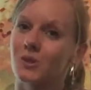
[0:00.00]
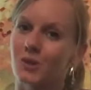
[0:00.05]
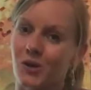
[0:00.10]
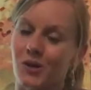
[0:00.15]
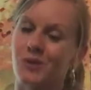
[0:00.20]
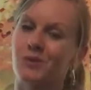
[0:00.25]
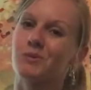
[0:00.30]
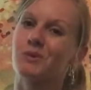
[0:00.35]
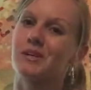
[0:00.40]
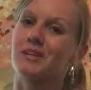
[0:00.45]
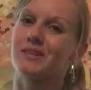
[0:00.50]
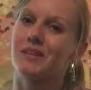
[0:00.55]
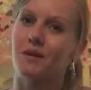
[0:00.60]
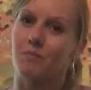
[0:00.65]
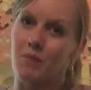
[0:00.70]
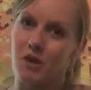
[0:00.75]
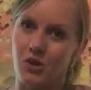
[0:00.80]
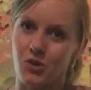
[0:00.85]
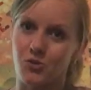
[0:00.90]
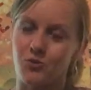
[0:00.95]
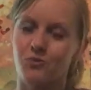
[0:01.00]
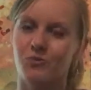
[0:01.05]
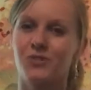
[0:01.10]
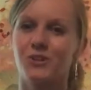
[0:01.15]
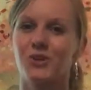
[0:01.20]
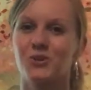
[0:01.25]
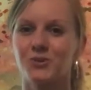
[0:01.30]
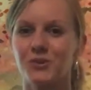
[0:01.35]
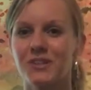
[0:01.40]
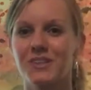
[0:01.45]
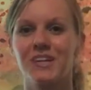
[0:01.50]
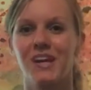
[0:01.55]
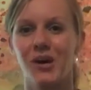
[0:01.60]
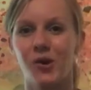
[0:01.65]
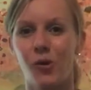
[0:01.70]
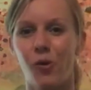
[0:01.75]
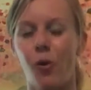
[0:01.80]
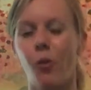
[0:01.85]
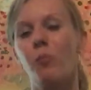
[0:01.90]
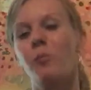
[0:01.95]
or artwork that make you feel really at
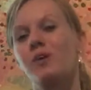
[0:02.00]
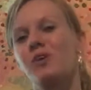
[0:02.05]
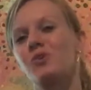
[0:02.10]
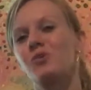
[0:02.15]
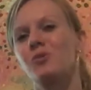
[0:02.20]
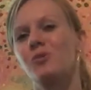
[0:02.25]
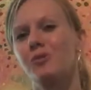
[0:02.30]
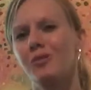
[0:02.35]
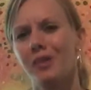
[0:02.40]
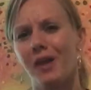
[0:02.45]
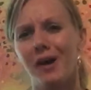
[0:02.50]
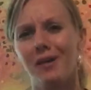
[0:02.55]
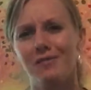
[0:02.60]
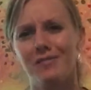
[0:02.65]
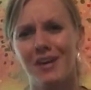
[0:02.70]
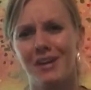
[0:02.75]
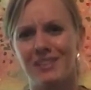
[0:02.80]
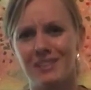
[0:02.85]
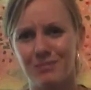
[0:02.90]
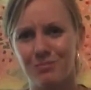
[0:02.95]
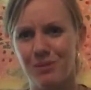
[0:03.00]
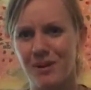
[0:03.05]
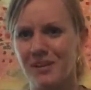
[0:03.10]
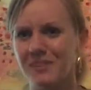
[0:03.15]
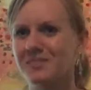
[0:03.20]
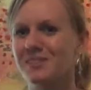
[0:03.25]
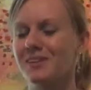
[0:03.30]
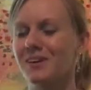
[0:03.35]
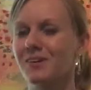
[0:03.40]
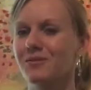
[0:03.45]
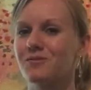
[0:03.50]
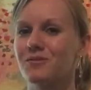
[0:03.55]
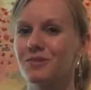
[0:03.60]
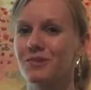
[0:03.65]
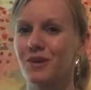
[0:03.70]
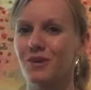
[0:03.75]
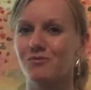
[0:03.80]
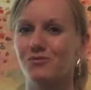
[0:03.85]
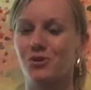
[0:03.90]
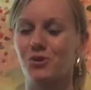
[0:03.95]
home, make you love that space,
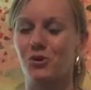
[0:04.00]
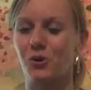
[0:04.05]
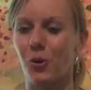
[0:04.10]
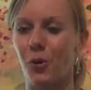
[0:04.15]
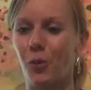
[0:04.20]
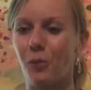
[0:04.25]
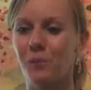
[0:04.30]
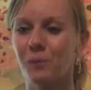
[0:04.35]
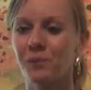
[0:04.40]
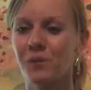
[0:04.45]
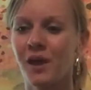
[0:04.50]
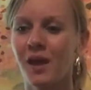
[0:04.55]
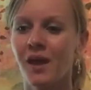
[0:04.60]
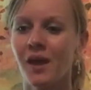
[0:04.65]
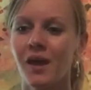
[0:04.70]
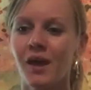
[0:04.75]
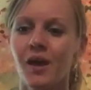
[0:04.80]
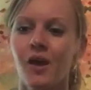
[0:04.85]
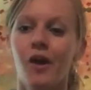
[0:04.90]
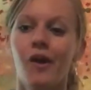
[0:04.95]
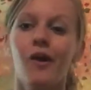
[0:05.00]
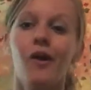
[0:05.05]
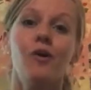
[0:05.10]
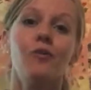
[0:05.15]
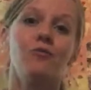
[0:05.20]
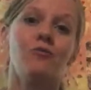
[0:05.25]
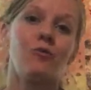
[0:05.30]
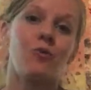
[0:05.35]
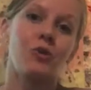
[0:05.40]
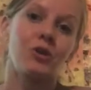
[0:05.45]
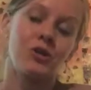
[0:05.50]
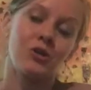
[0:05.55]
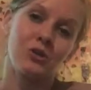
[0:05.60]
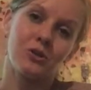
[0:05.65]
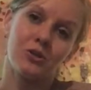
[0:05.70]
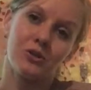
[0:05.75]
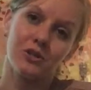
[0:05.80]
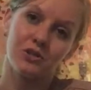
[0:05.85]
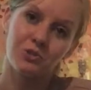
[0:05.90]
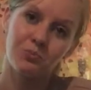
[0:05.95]
love your home. For
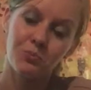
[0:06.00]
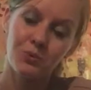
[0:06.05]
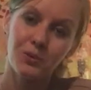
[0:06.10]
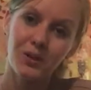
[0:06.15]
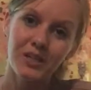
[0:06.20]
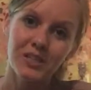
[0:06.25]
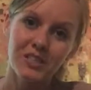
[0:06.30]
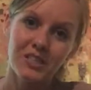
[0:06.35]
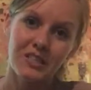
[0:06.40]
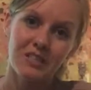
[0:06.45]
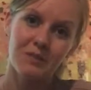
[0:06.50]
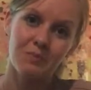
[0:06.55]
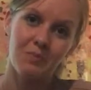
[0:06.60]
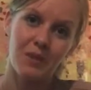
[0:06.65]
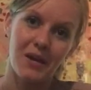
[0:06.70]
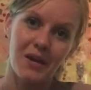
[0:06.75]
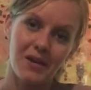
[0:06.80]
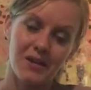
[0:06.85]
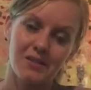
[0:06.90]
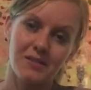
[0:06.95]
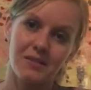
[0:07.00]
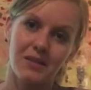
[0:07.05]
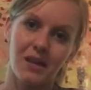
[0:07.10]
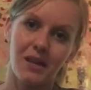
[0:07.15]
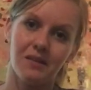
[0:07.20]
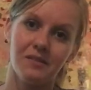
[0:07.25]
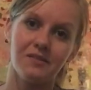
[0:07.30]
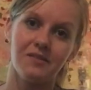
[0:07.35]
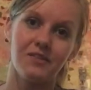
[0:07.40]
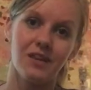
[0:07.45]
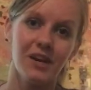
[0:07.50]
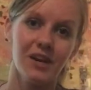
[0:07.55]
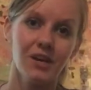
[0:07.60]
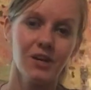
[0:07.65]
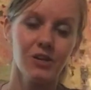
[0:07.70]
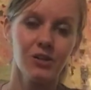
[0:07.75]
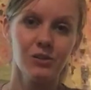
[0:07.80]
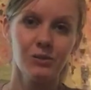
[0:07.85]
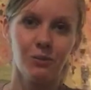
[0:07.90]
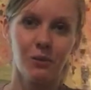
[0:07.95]
your inspiration space,
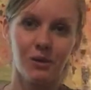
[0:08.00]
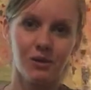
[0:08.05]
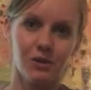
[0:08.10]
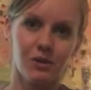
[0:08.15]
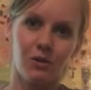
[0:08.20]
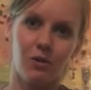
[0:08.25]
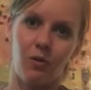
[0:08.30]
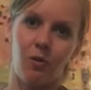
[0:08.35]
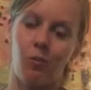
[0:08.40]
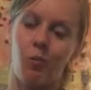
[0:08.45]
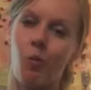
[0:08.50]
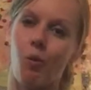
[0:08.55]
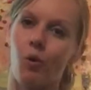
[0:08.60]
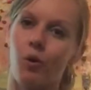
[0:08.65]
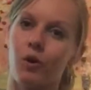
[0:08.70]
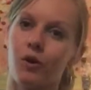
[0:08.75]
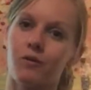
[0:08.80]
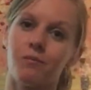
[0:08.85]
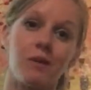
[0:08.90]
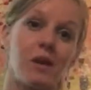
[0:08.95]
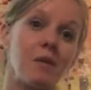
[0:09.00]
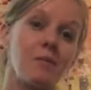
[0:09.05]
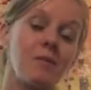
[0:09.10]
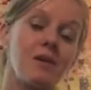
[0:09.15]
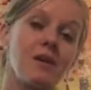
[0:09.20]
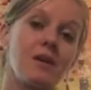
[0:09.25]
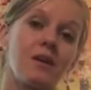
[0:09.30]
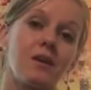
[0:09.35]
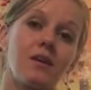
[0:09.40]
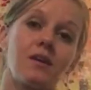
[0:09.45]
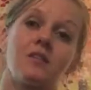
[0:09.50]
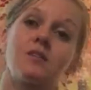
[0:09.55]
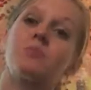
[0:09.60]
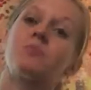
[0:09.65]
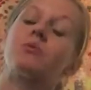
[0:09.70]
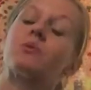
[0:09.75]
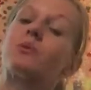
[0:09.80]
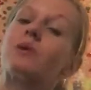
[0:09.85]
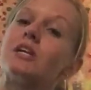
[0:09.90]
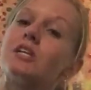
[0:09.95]
there you want to go more maybe
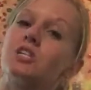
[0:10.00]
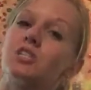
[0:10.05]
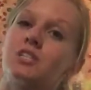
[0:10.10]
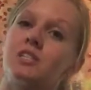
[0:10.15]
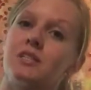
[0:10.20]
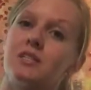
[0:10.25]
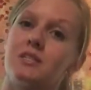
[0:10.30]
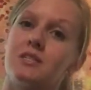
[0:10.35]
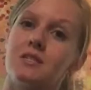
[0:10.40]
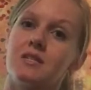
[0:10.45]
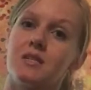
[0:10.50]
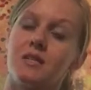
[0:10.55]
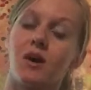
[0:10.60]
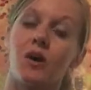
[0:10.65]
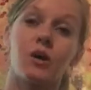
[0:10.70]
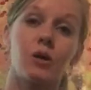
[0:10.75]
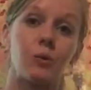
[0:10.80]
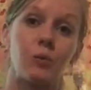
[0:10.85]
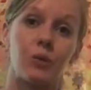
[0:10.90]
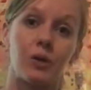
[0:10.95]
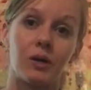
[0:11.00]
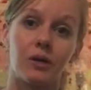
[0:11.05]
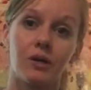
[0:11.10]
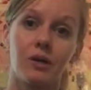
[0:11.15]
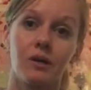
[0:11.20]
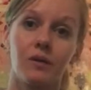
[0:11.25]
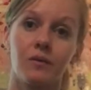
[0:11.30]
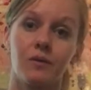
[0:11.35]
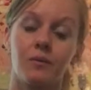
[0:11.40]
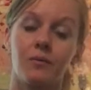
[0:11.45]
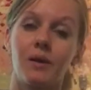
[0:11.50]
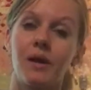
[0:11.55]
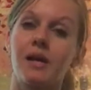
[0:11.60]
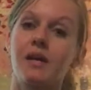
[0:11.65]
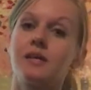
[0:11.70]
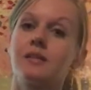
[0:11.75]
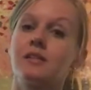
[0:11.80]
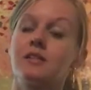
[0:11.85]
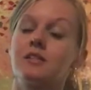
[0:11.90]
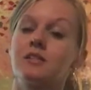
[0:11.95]
inspiration artwork,
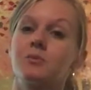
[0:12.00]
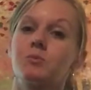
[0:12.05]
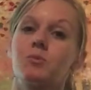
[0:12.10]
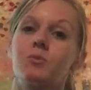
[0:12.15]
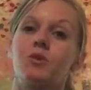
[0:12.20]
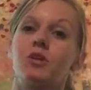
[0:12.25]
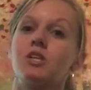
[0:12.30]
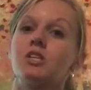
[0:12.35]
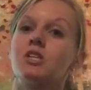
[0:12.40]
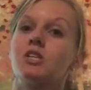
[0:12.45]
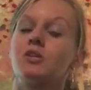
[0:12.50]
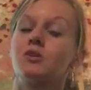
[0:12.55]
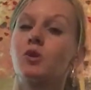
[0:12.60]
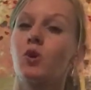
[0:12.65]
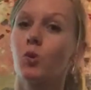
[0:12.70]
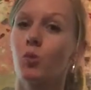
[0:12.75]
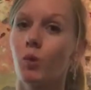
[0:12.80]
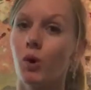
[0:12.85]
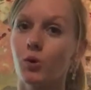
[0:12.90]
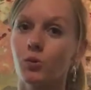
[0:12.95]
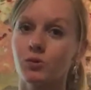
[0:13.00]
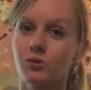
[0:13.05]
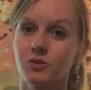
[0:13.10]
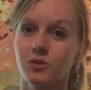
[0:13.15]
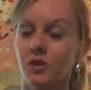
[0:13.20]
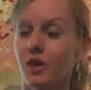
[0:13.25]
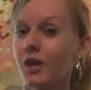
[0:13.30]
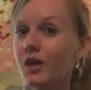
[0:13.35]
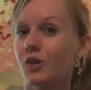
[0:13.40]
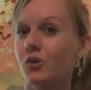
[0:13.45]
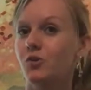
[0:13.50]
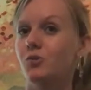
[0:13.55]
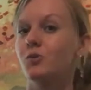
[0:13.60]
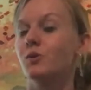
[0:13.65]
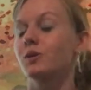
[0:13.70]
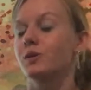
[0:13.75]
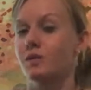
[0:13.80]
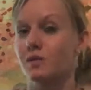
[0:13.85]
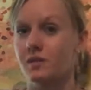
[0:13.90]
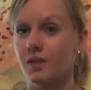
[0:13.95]
right? Inspiration quotes. You
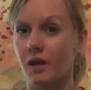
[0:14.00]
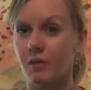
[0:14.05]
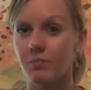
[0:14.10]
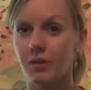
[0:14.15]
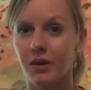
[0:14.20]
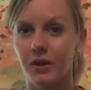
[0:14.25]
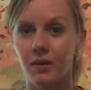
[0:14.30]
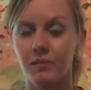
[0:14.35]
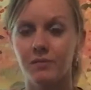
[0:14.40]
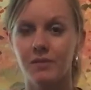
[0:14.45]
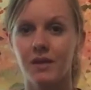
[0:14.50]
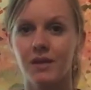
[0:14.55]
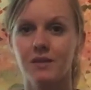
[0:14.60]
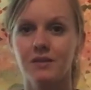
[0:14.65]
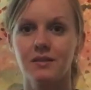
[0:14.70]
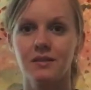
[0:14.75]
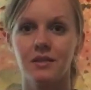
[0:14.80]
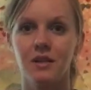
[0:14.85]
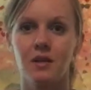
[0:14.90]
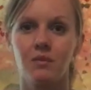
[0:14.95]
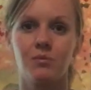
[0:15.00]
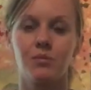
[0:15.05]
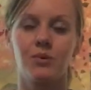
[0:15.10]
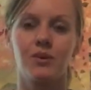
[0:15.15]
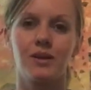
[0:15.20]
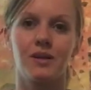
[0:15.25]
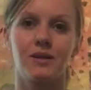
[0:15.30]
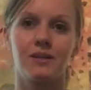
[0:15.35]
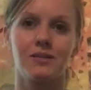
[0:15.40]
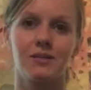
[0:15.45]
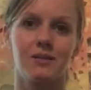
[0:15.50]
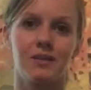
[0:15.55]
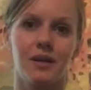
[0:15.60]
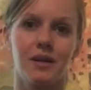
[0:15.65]
can type it up nicely and put it